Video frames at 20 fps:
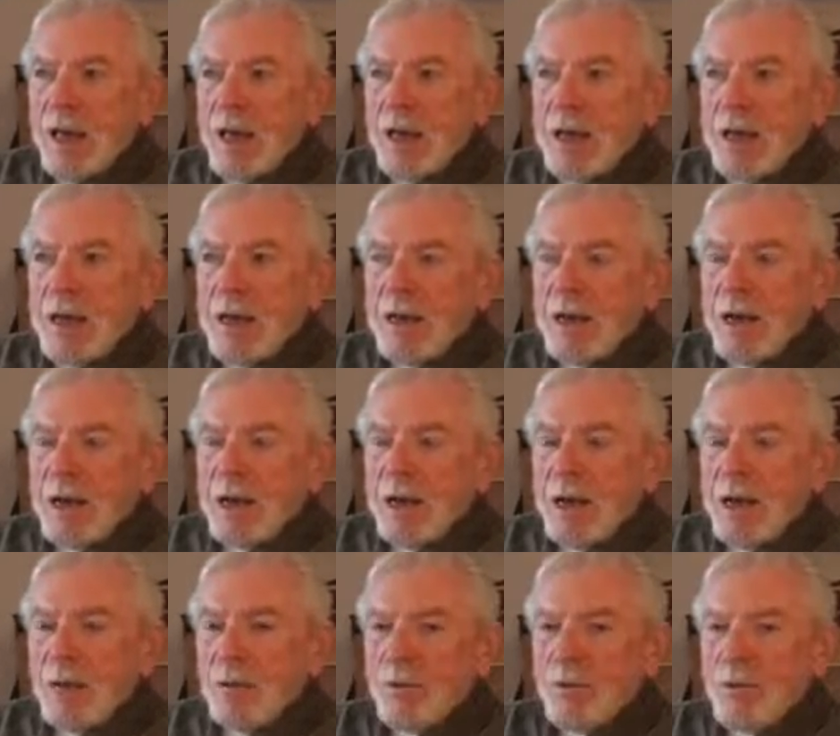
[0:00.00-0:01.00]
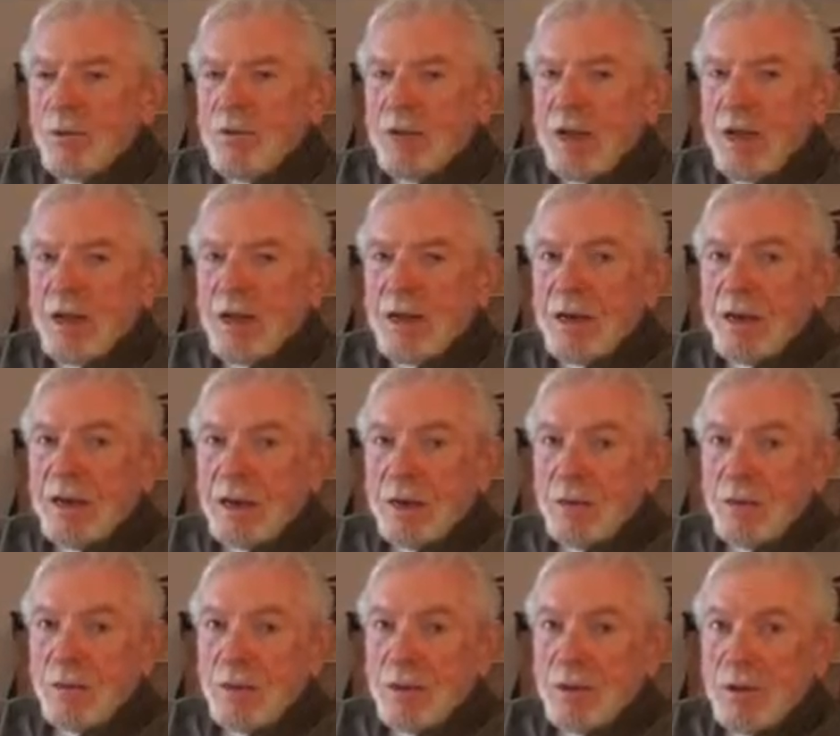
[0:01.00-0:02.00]
and I was taken
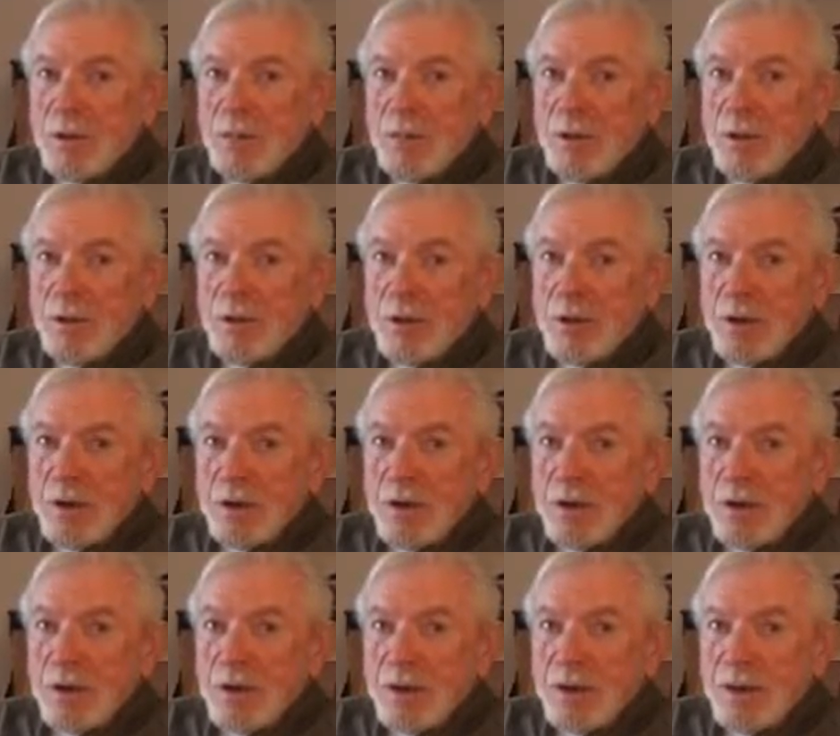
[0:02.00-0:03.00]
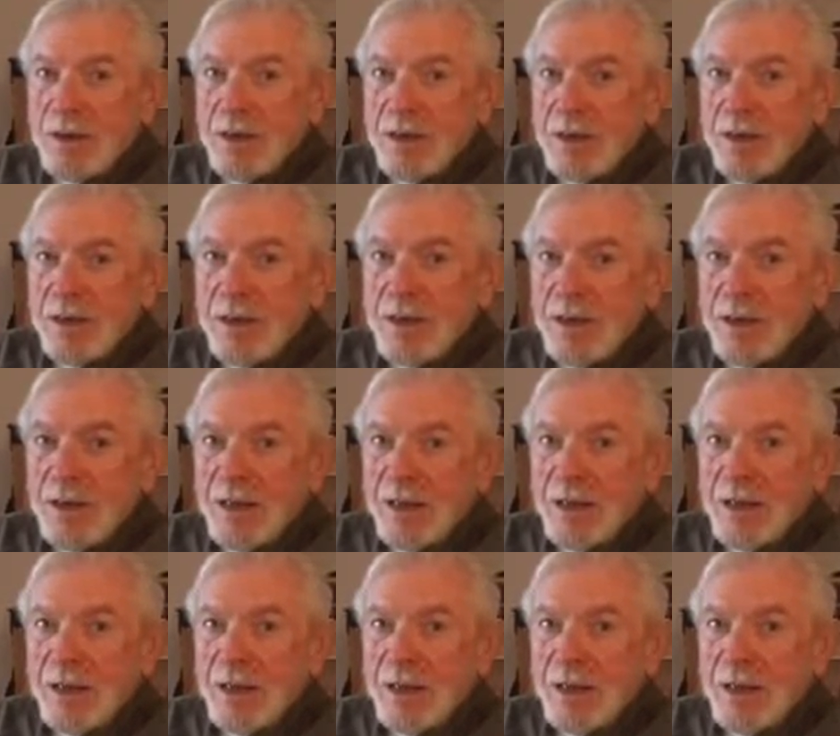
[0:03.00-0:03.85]
down with pneumonia. Oh. Oh.